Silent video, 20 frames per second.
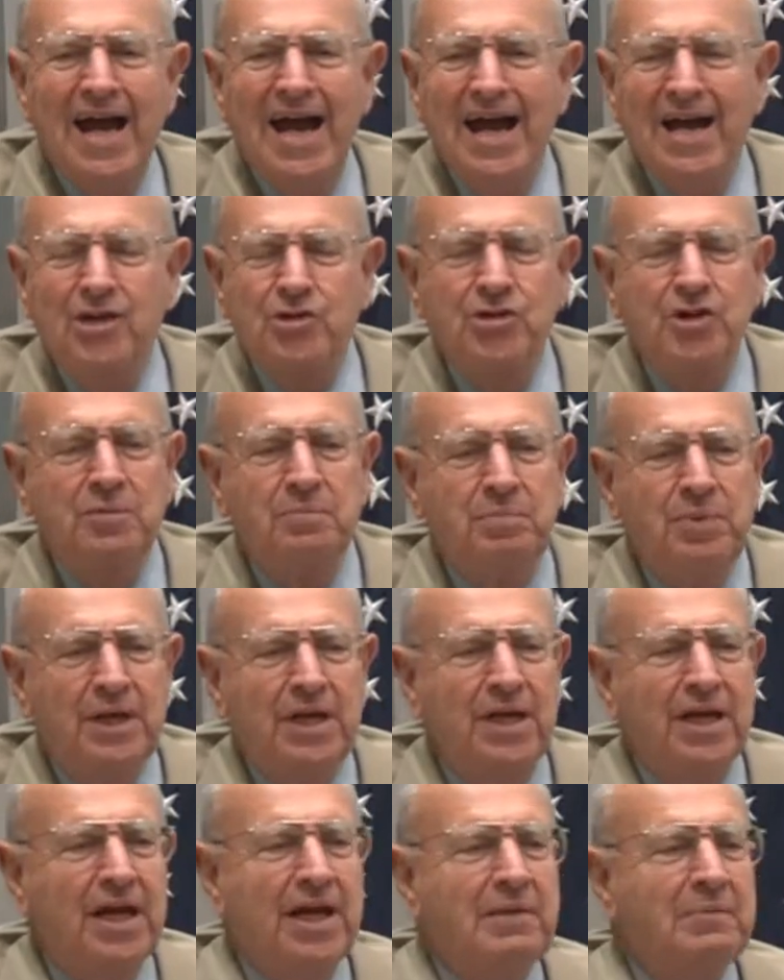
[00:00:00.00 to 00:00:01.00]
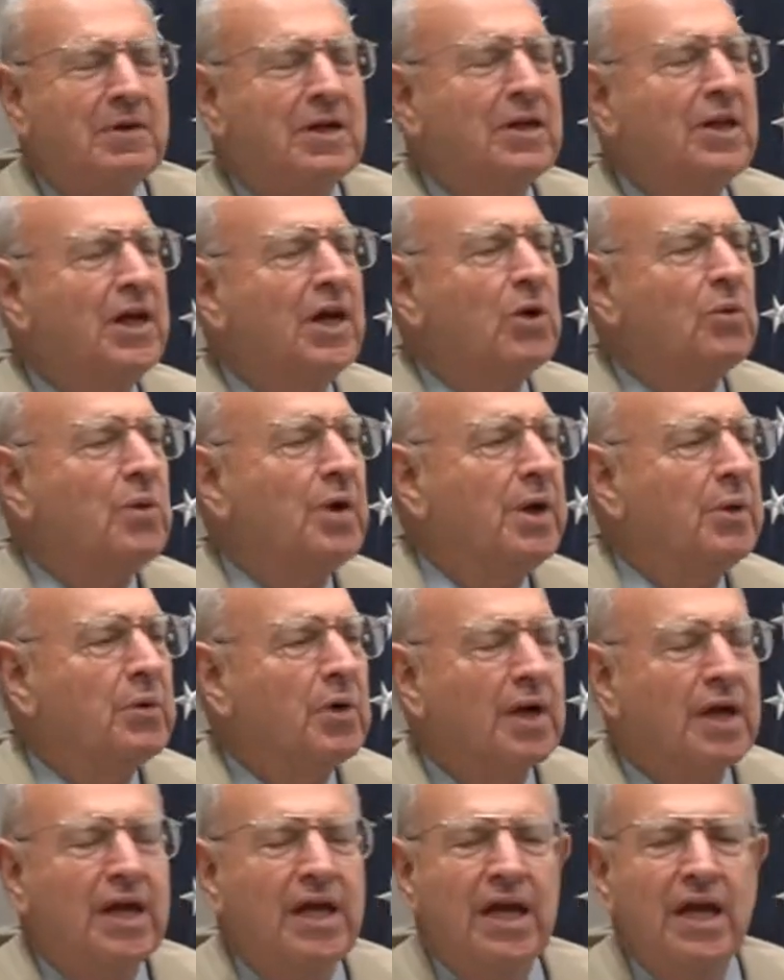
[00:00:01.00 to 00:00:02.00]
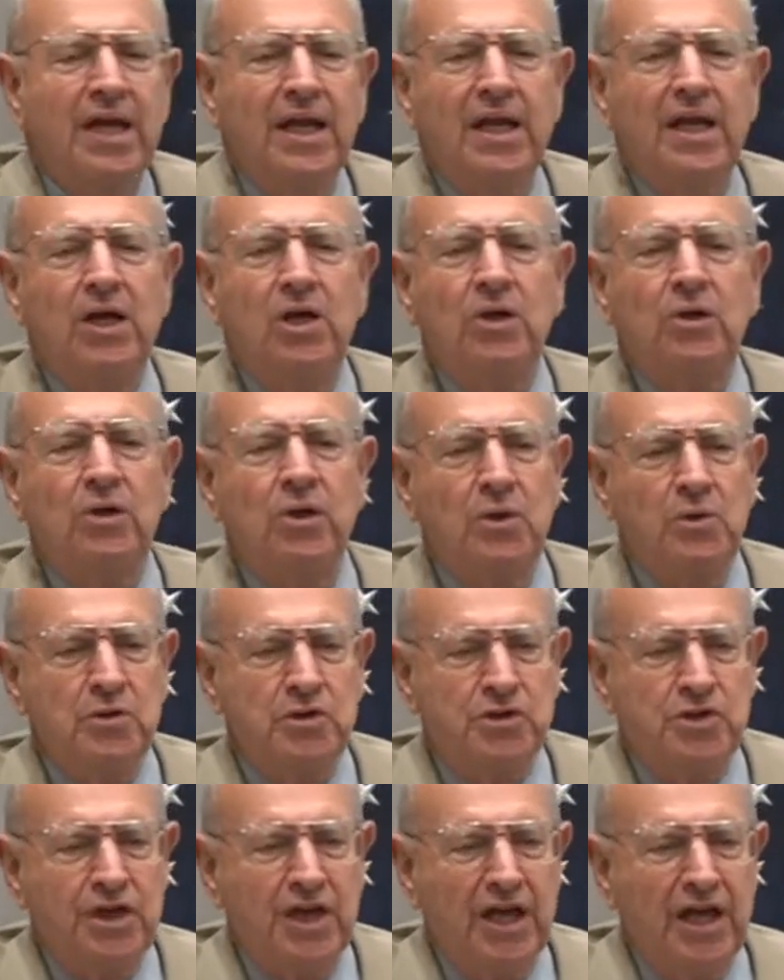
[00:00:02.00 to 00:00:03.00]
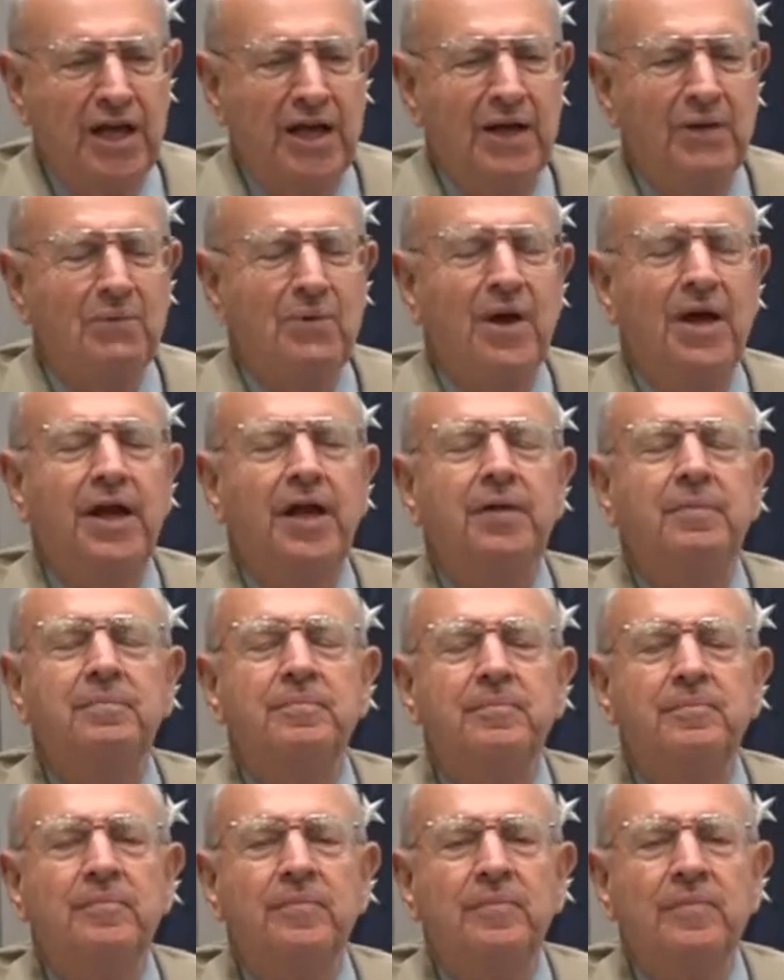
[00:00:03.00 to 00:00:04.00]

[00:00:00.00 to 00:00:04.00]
As it became clear we were getting close to getting ready,